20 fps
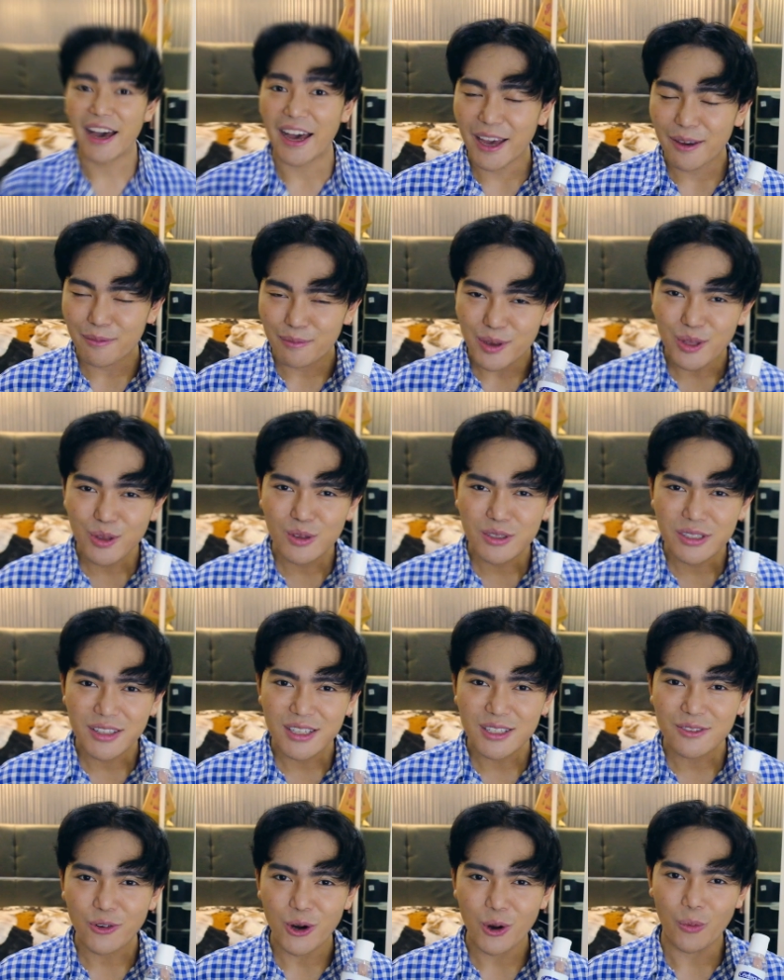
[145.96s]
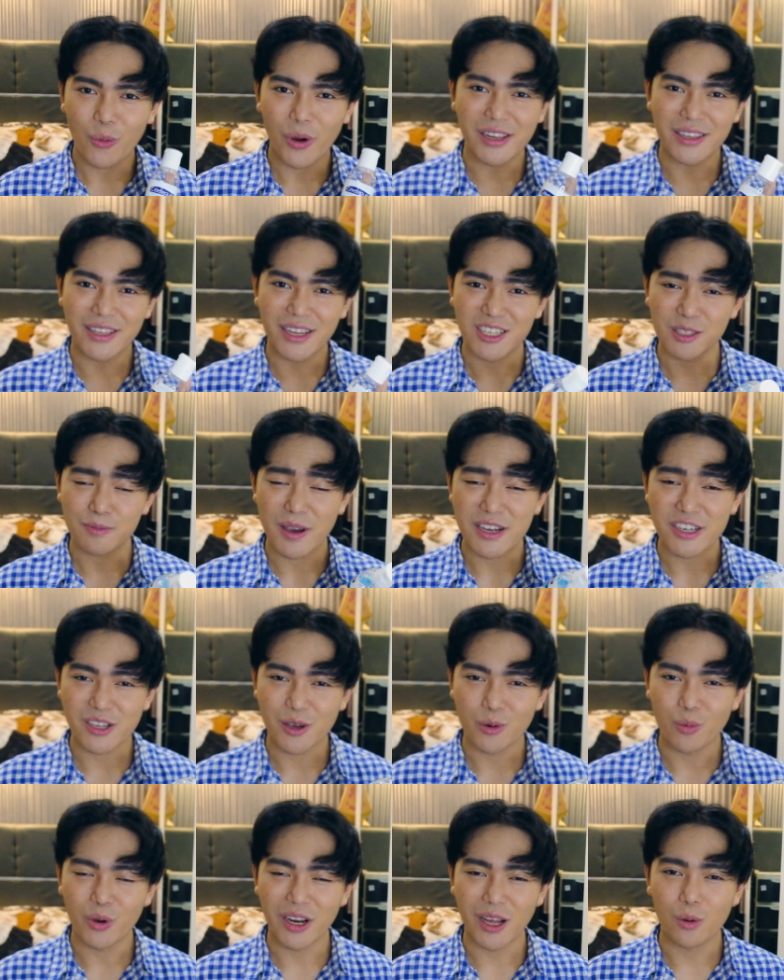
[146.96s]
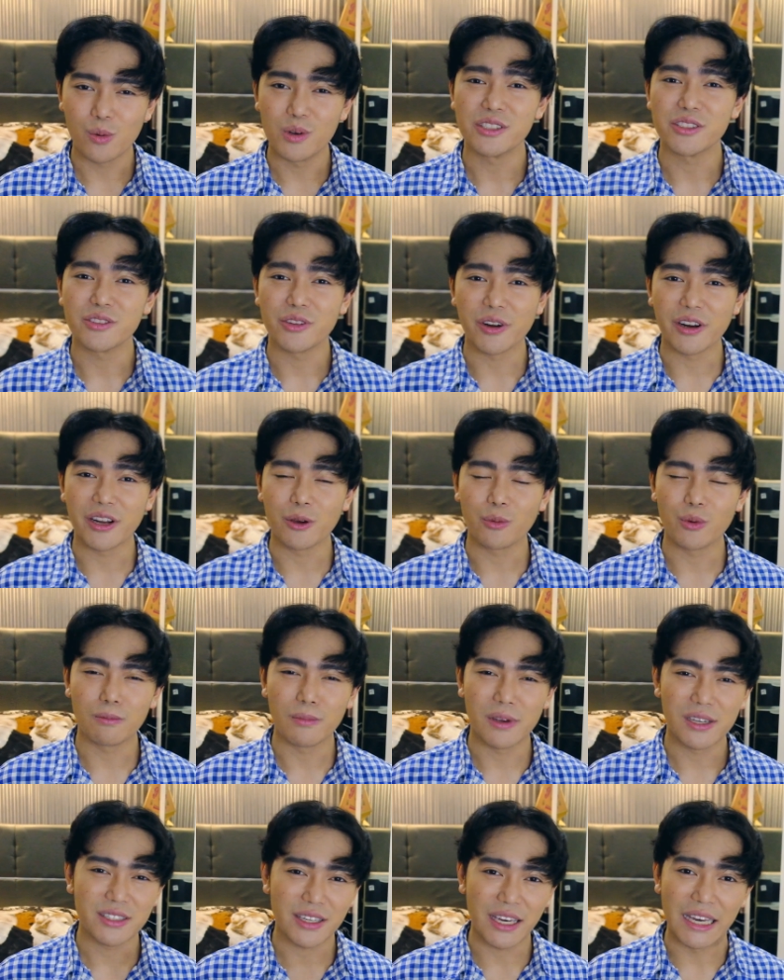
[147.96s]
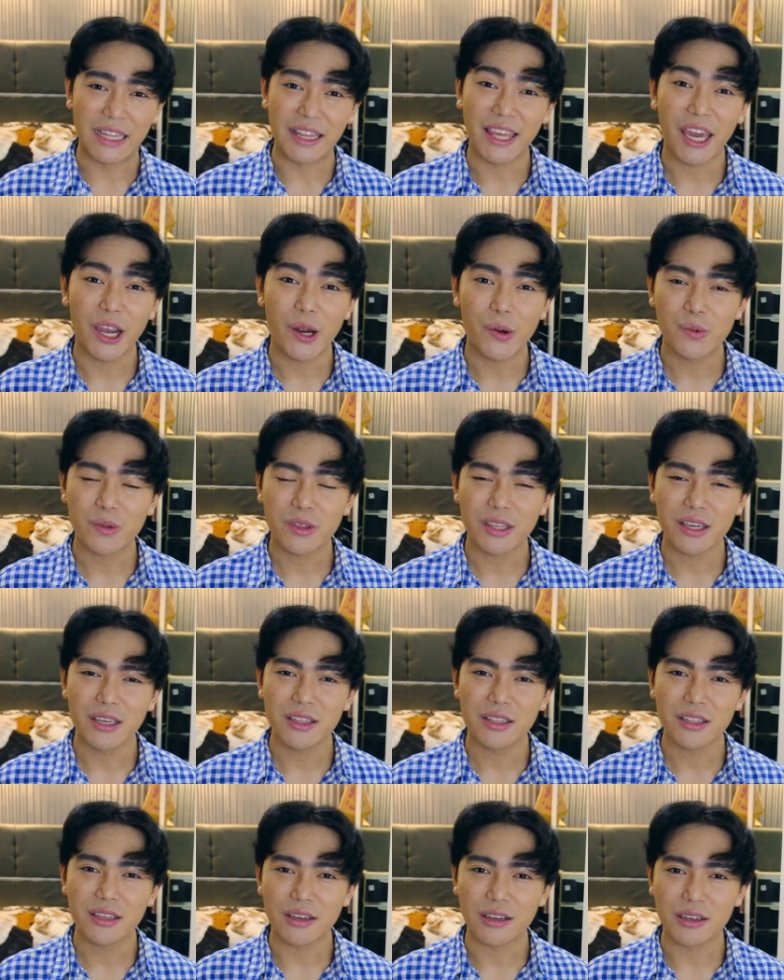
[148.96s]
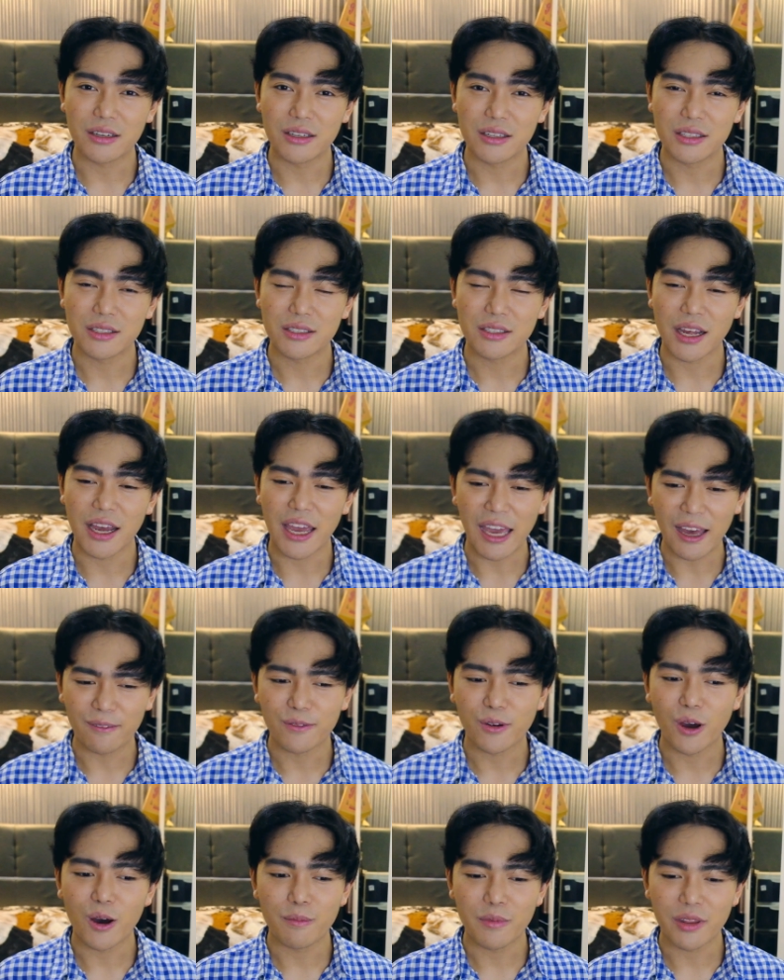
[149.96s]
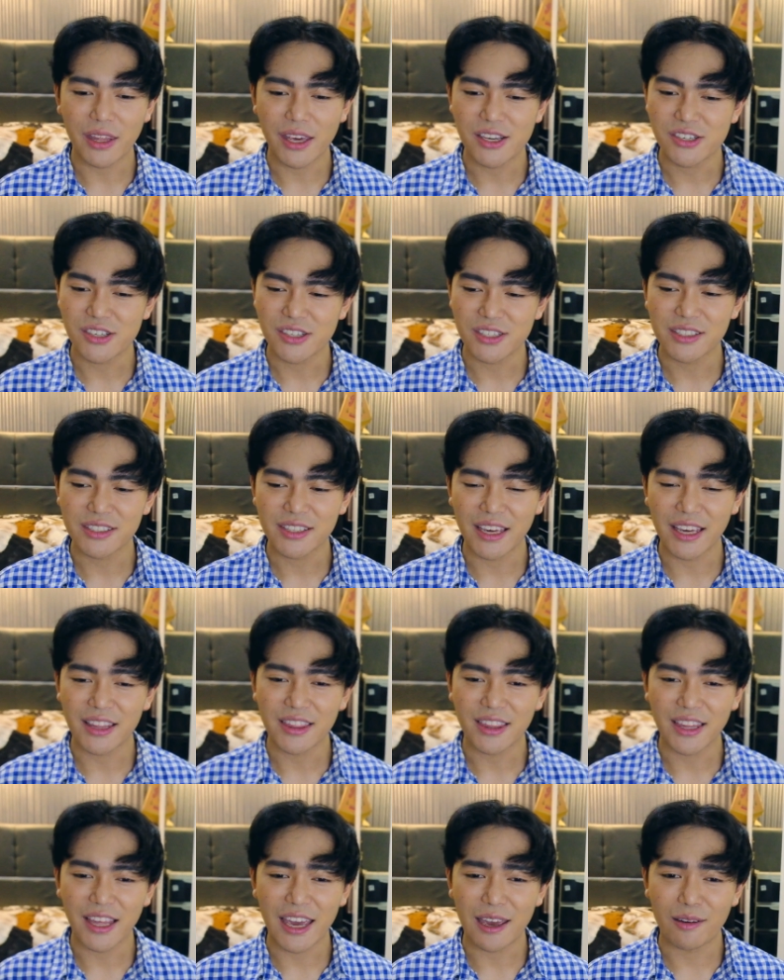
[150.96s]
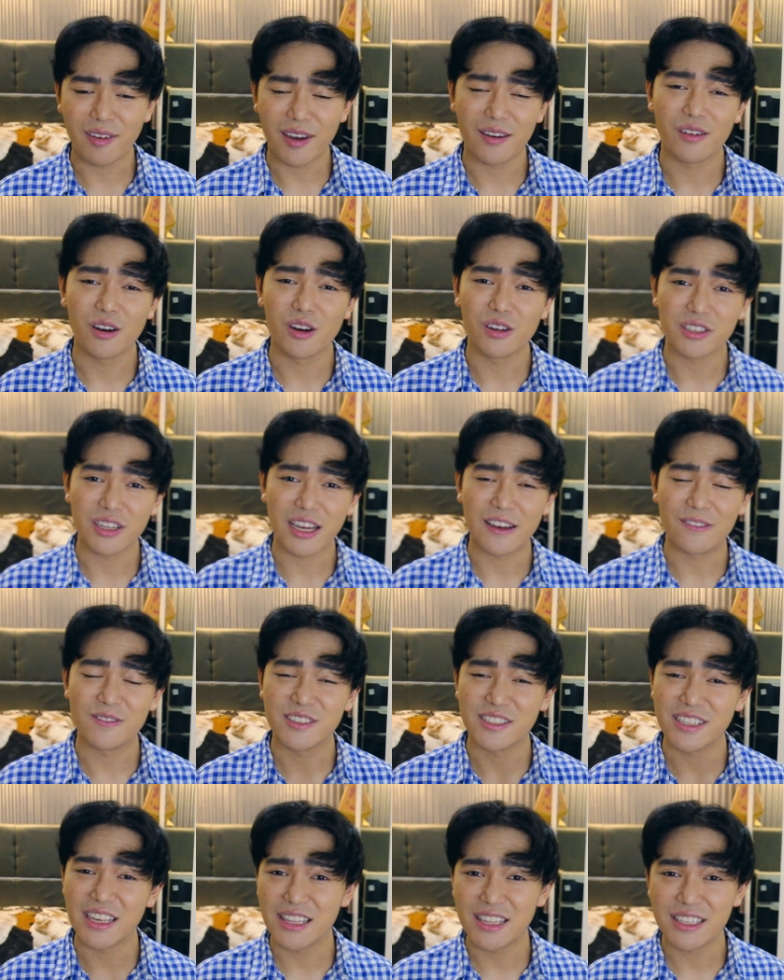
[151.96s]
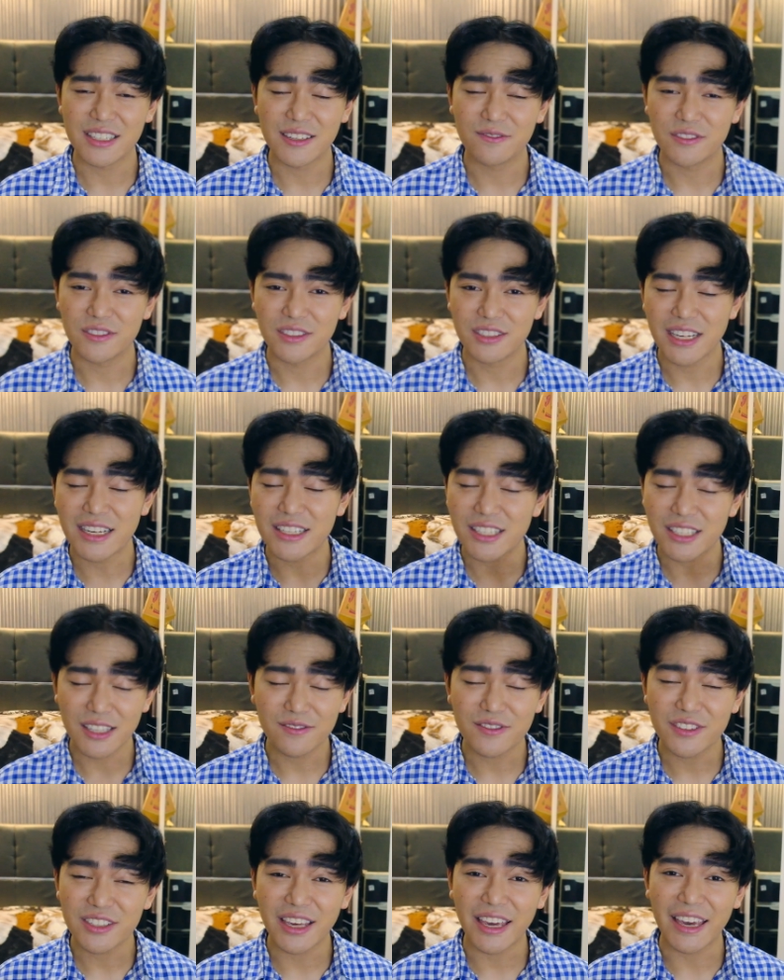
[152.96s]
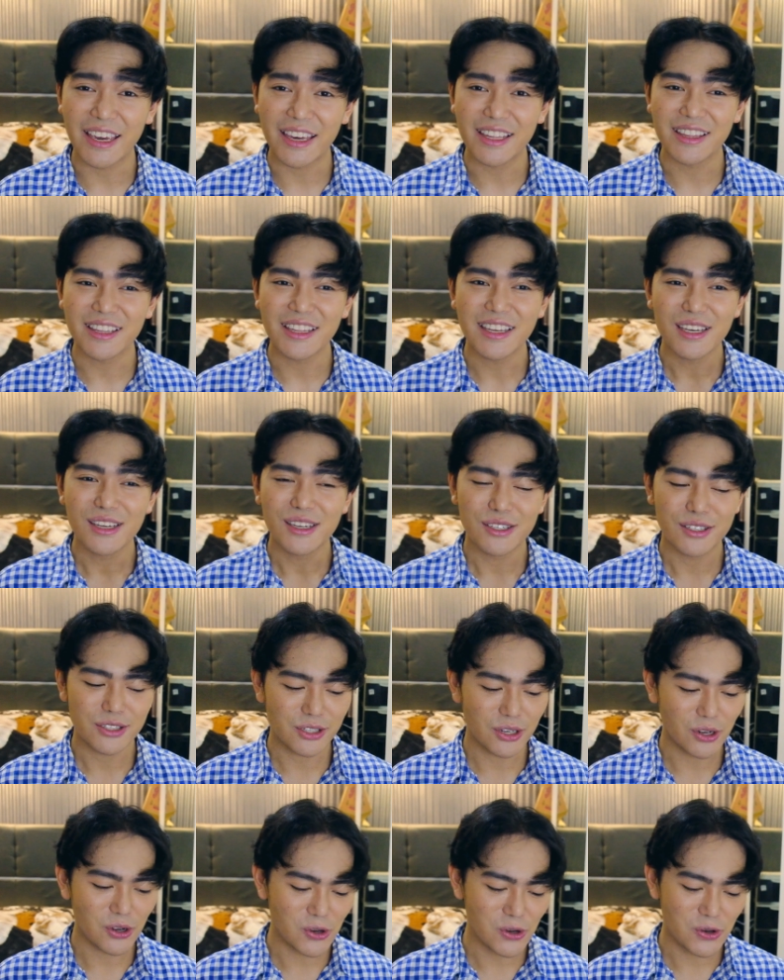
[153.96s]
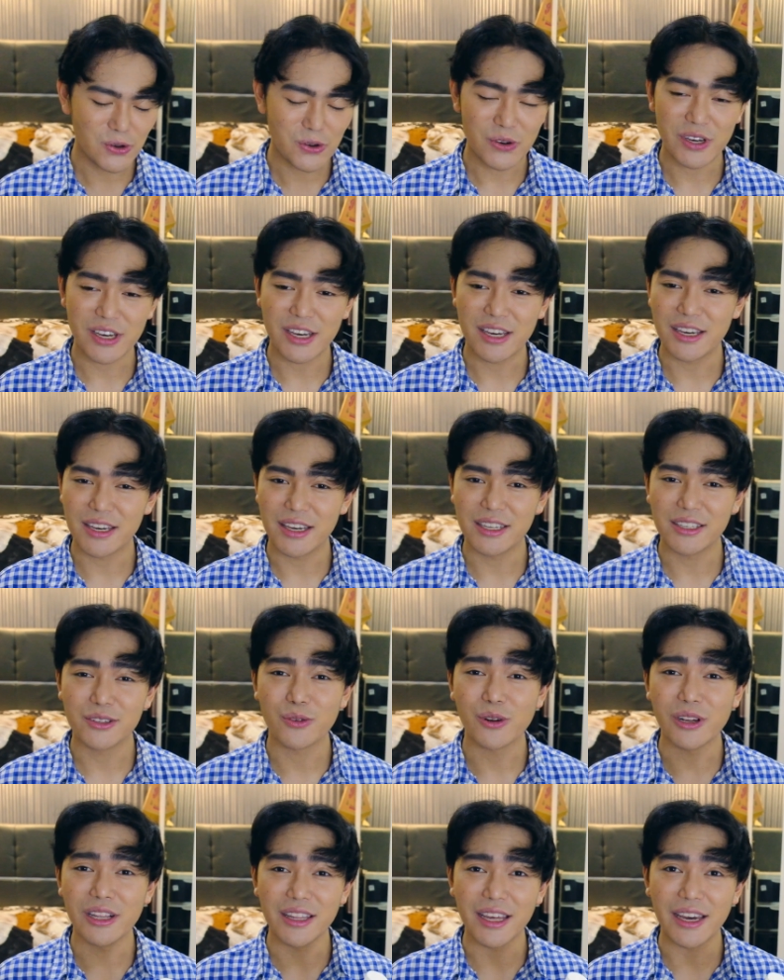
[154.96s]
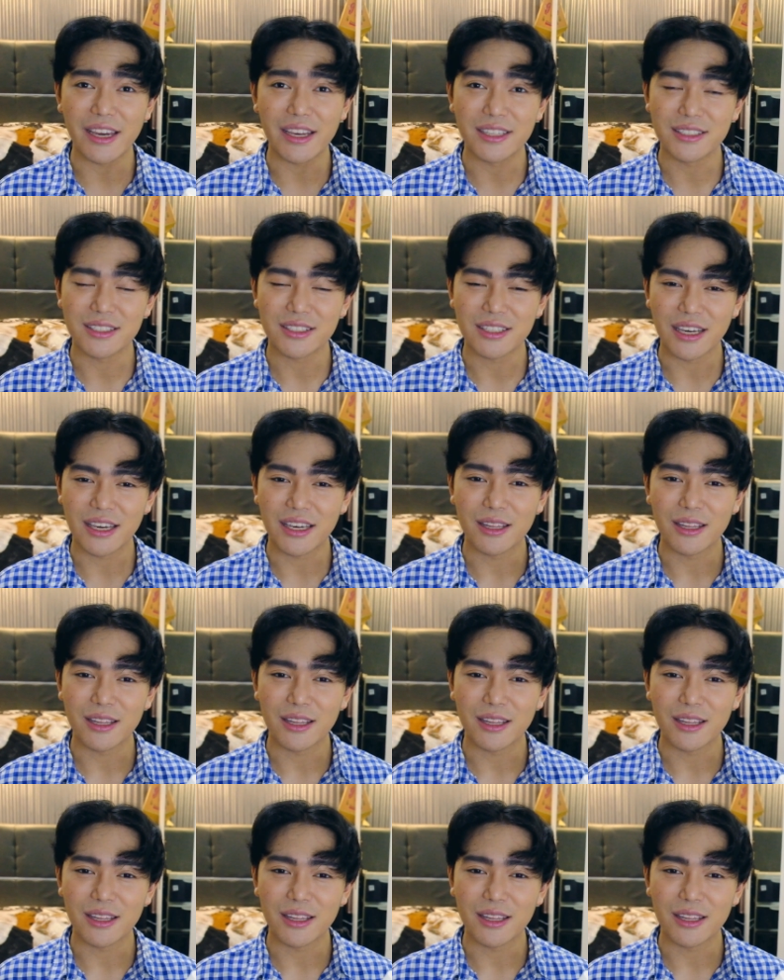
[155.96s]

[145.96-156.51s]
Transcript: I've been using this for a while now, especially when I was starting with my skincare routine because I have combination skin type. I also have sensitive skin, so it's really nice.